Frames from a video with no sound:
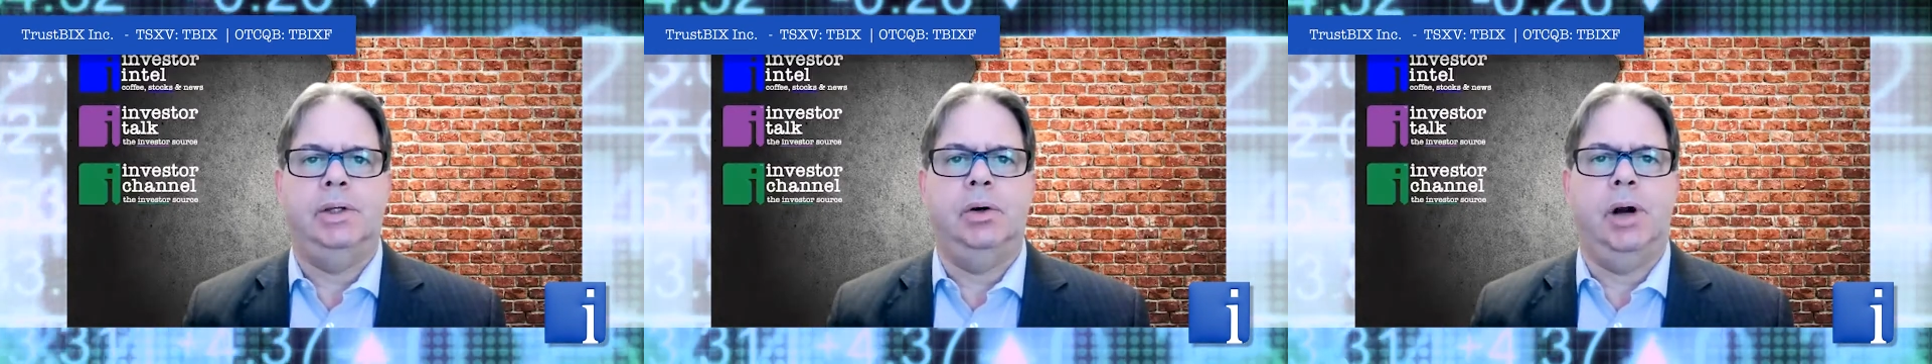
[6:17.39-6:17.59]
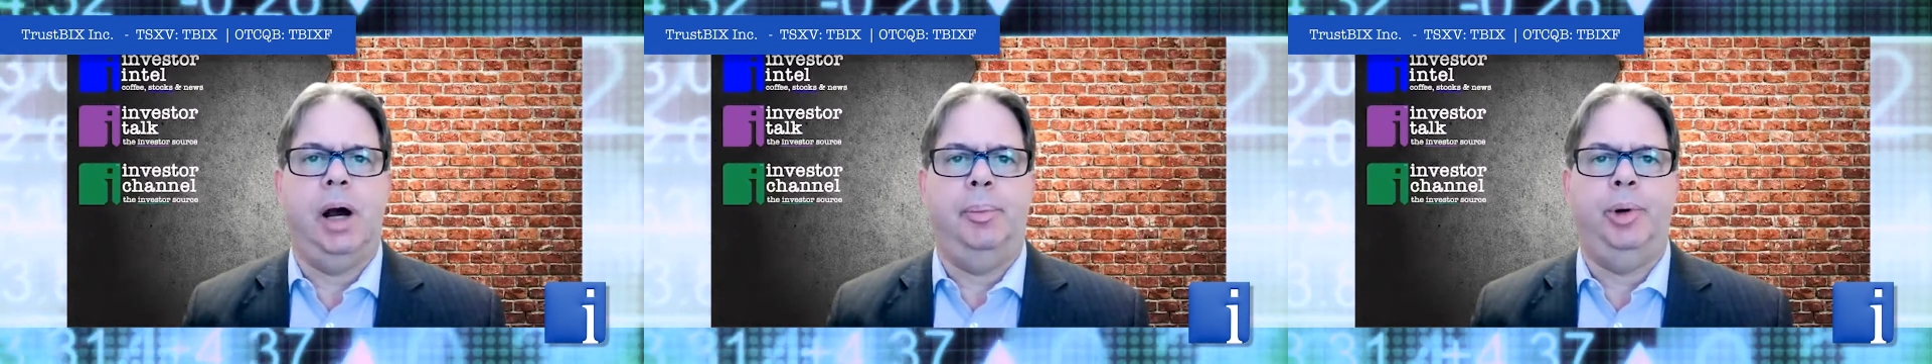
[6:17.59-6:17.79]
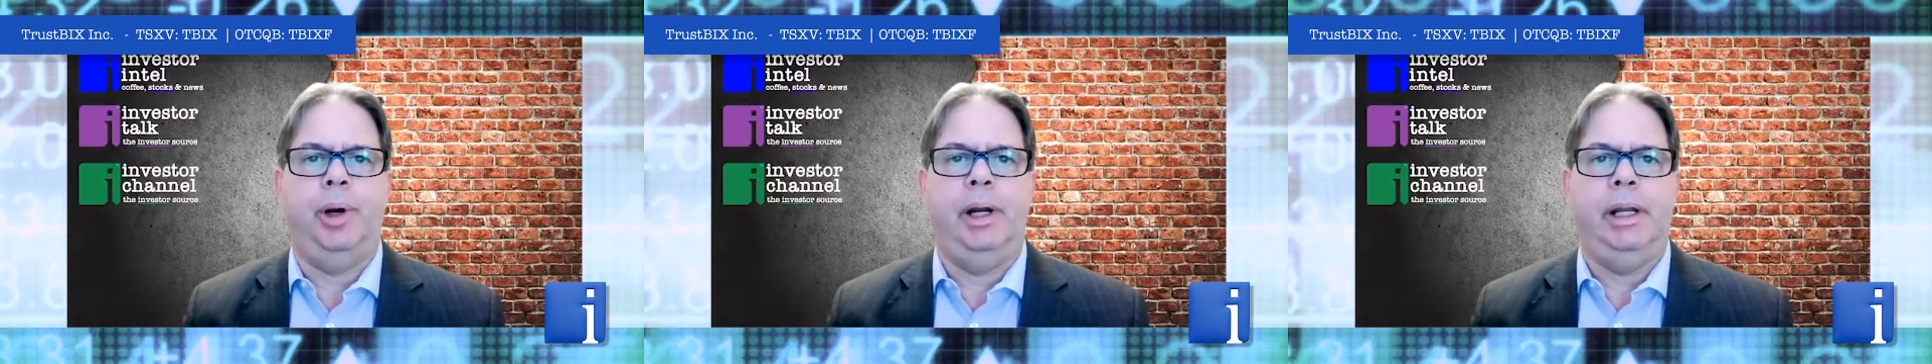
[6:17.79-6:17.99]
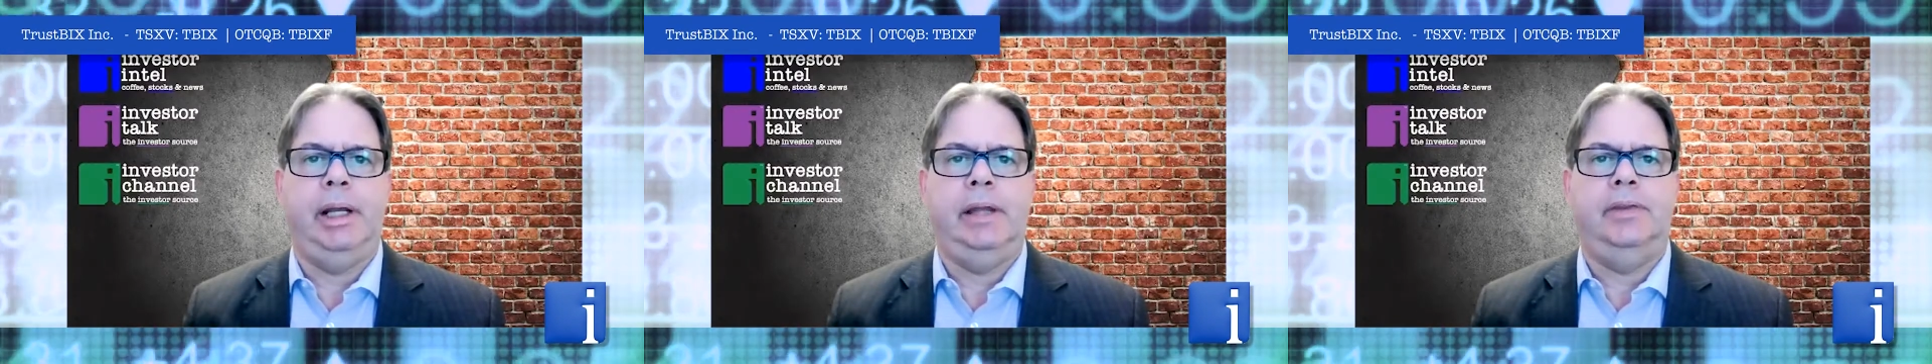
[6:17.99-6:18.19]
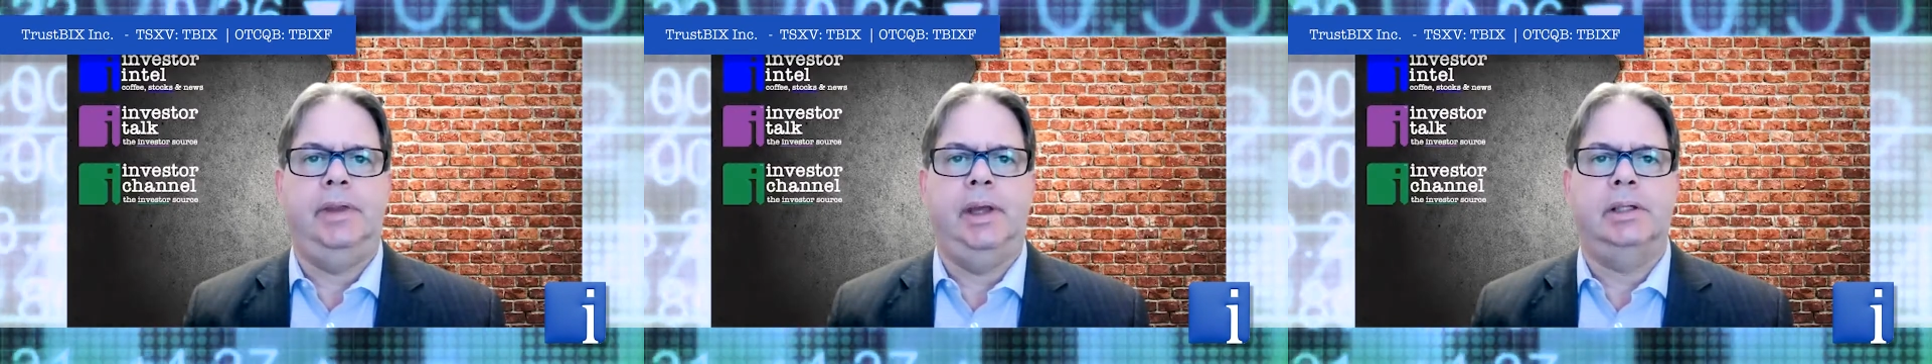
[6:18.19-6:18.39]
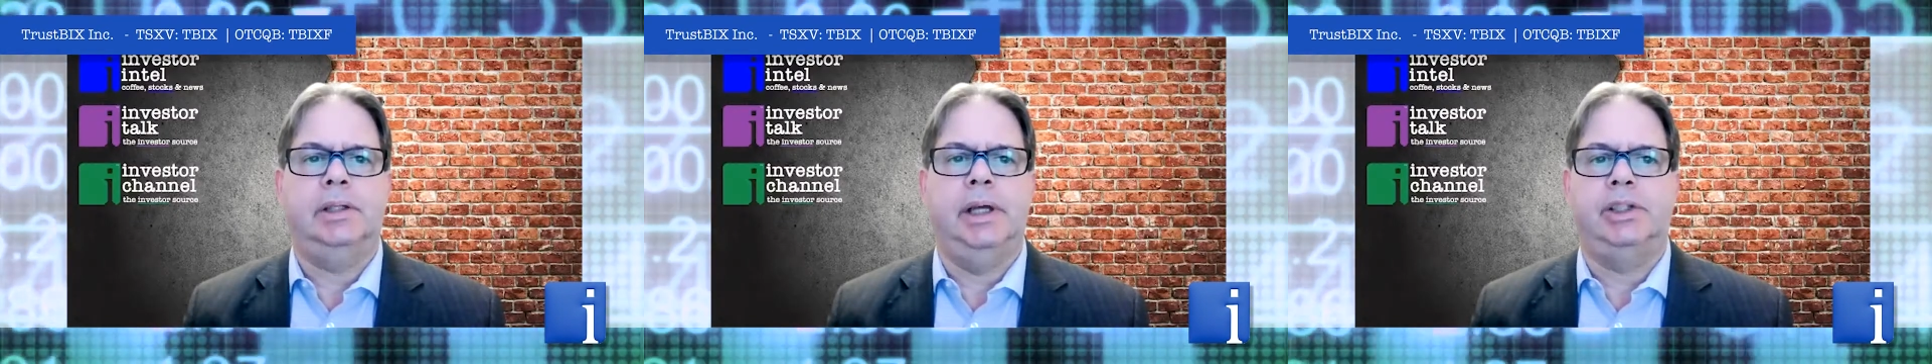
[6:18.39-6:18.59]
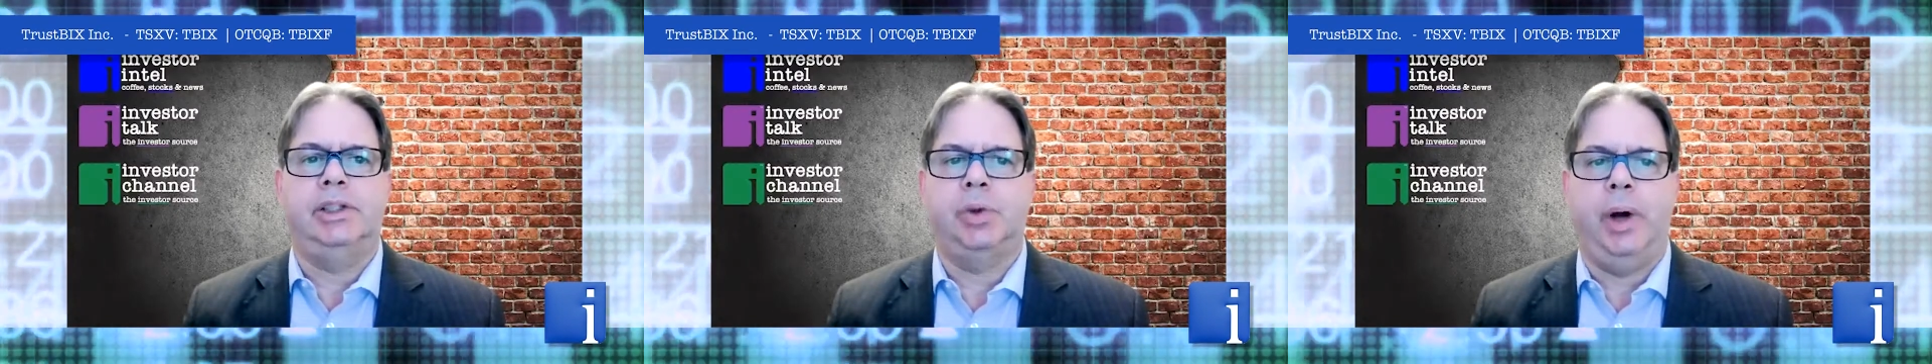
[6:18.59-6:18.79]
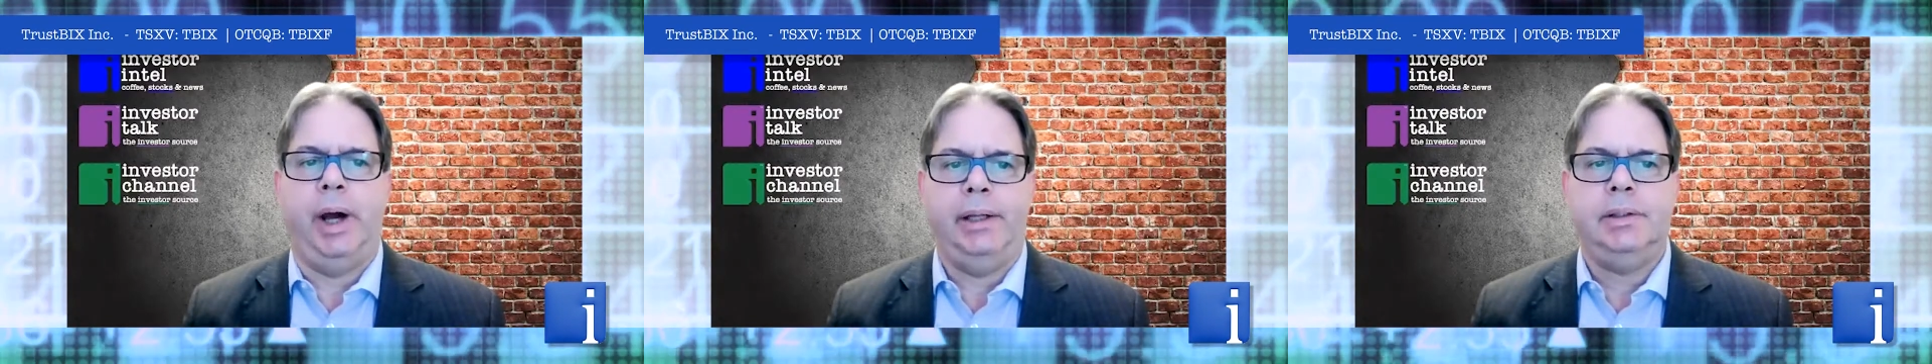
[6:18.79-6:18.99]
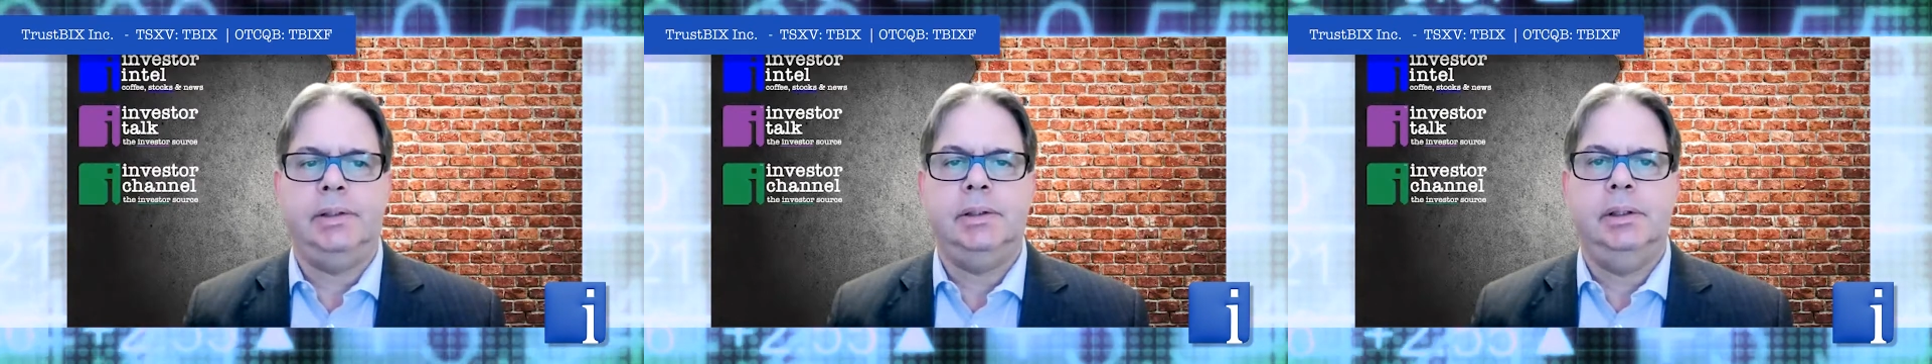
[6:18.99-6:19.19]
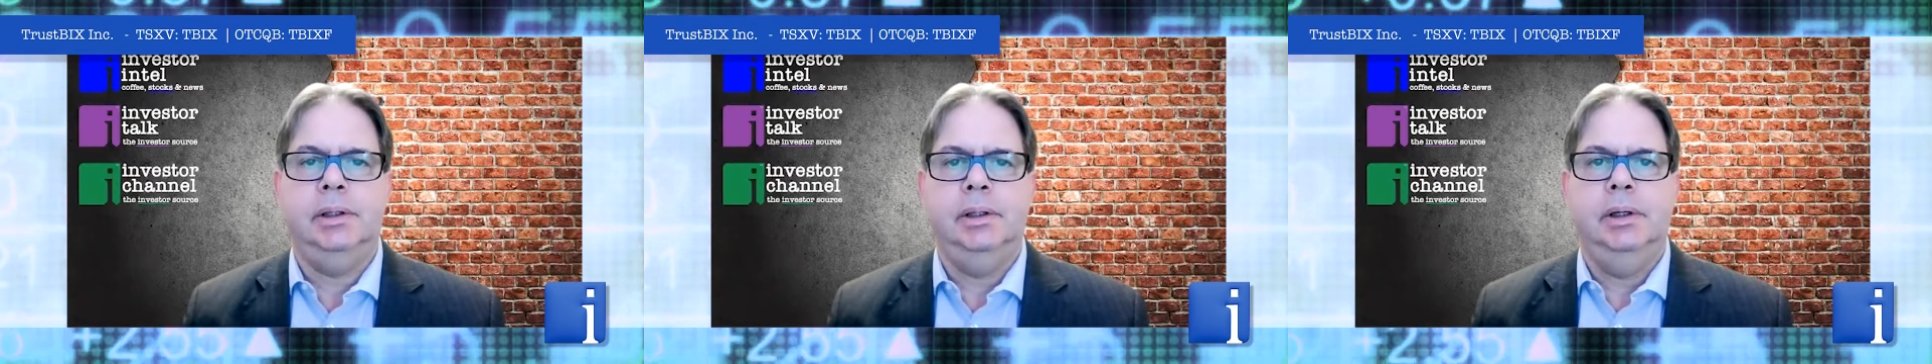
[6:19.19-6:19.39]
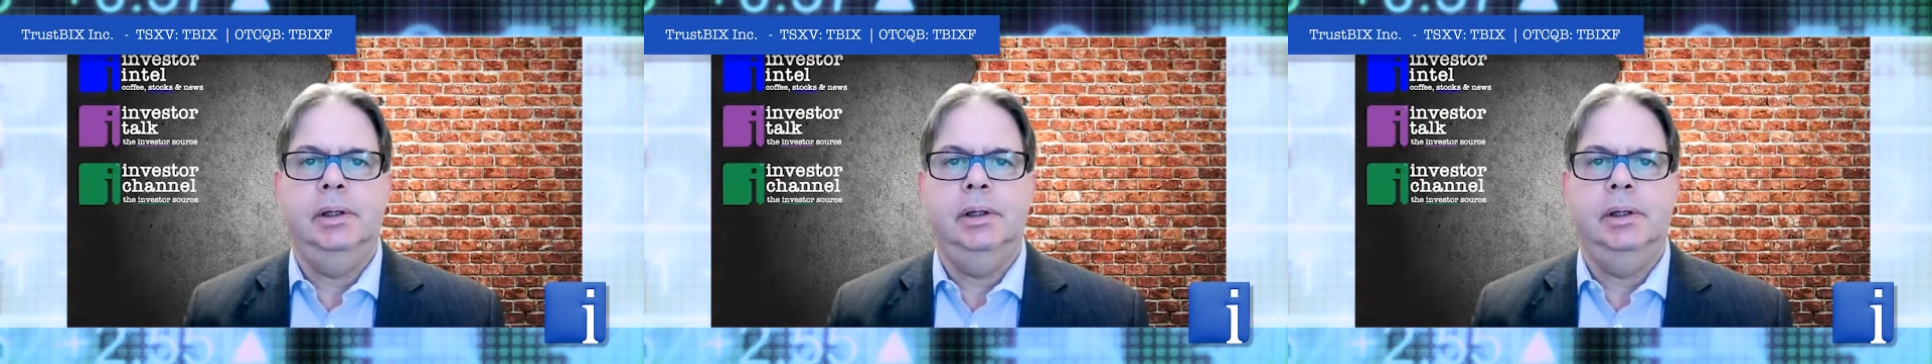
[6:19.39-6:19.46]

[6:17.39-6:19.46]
you're operating in things like trust,